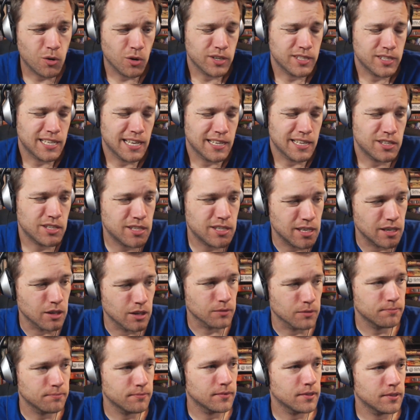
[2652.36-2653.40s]
of course, that's, you
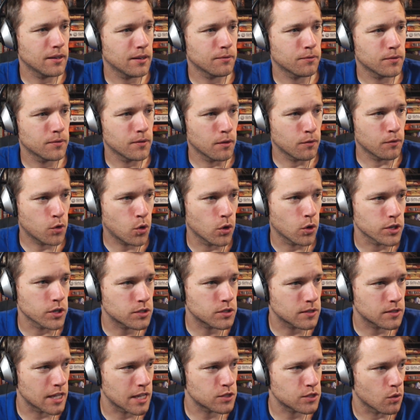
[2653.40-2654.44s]
know, of
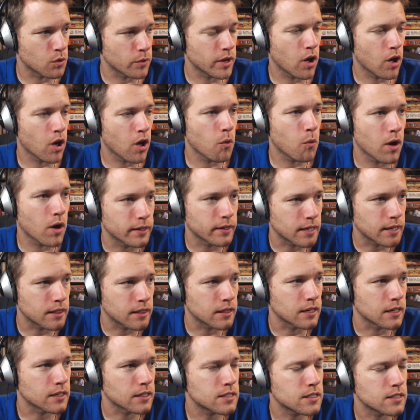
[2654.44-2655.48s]
course, that's what we all want,
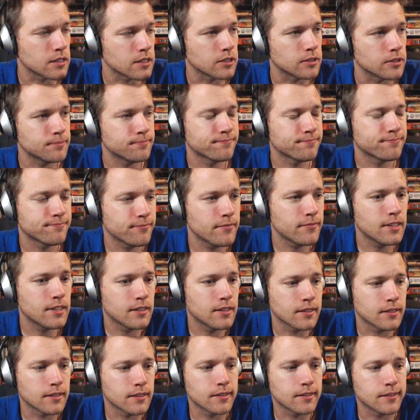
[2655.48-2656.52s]
I think. So,
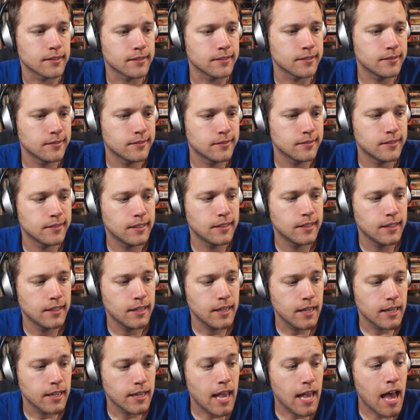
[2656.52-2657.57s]

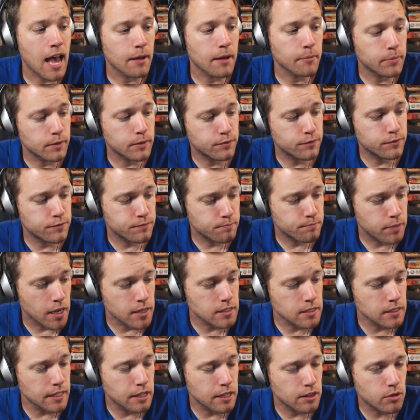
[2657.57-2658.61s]
yeah, but
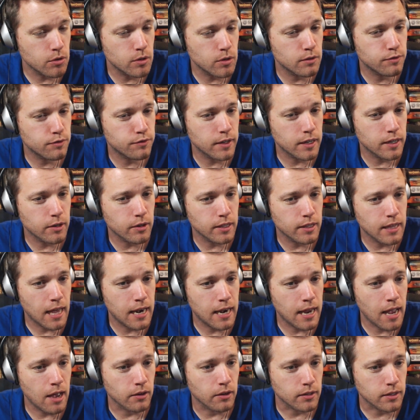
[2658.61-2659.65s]
puzzling through and figuring
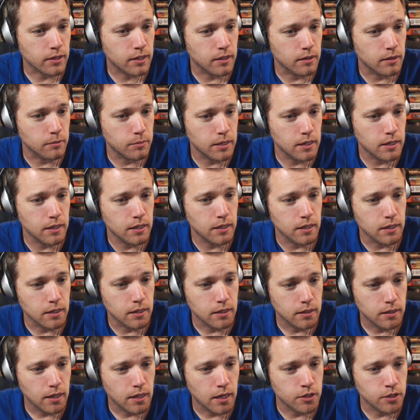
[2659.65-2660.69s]
that out can
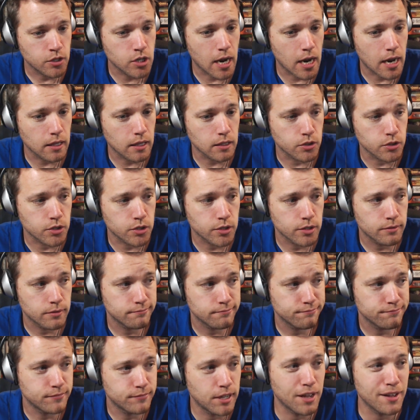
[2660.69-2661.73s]
be a
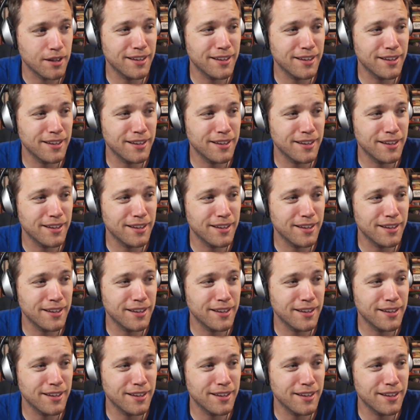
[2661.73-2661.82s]
challenge.